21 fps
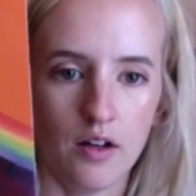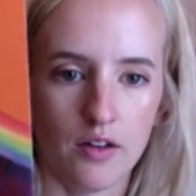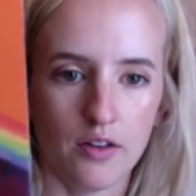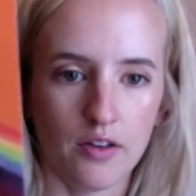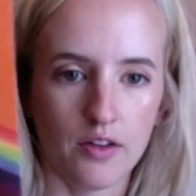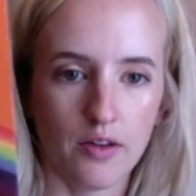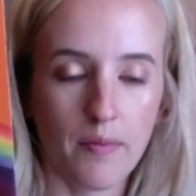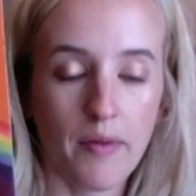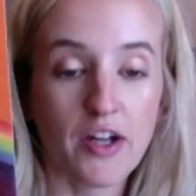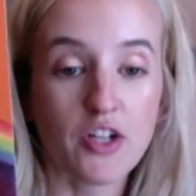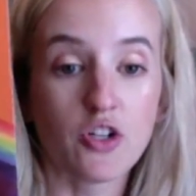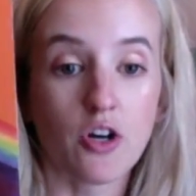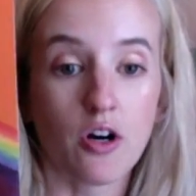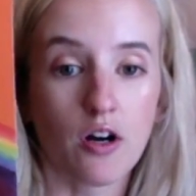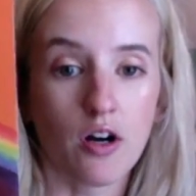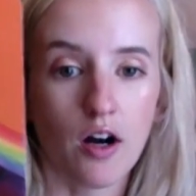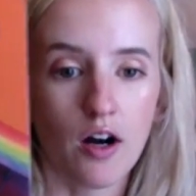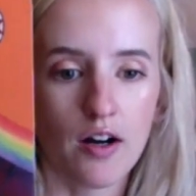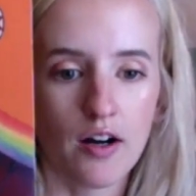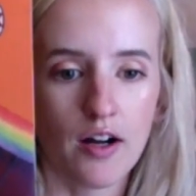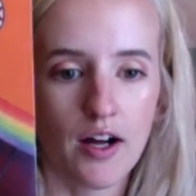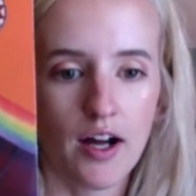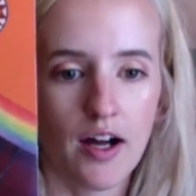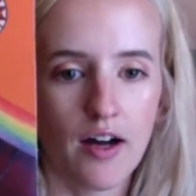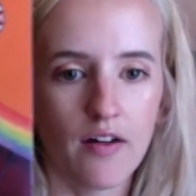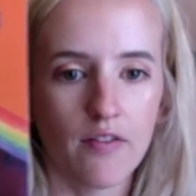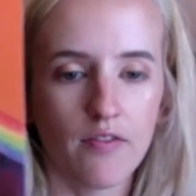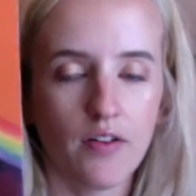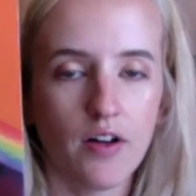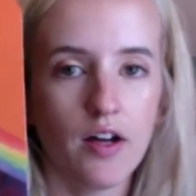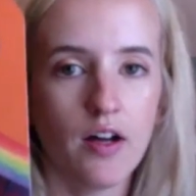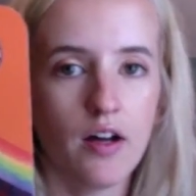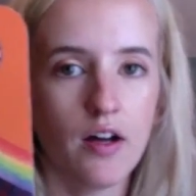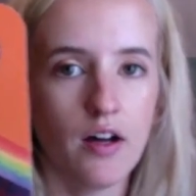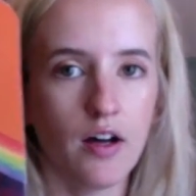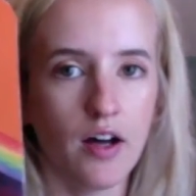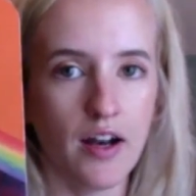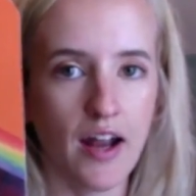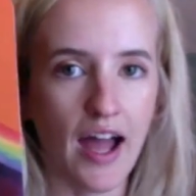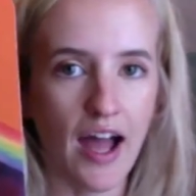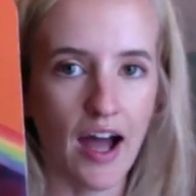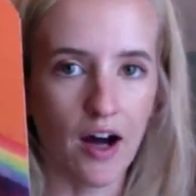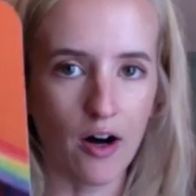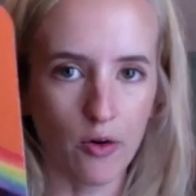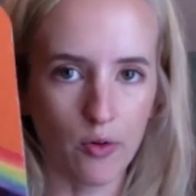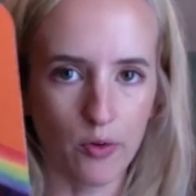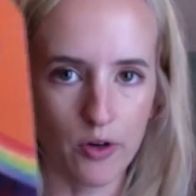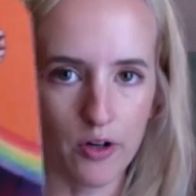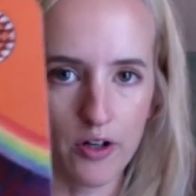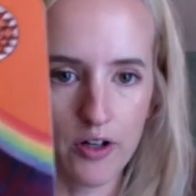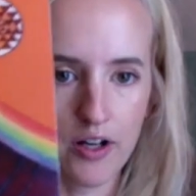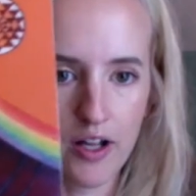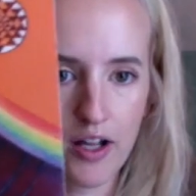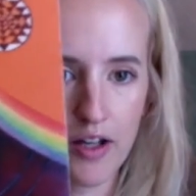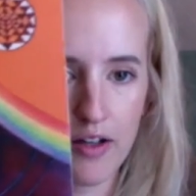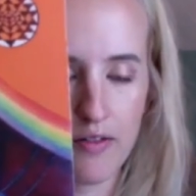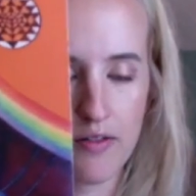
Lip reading: the major arcana have an outward,